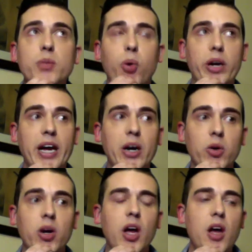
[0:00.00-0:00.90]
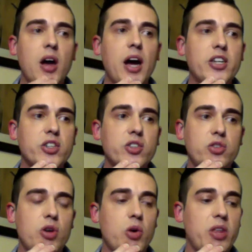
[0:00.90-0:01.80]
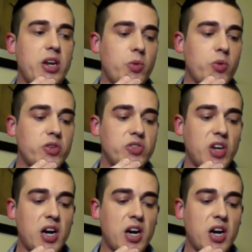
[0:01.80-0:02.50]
point out. I just know that it was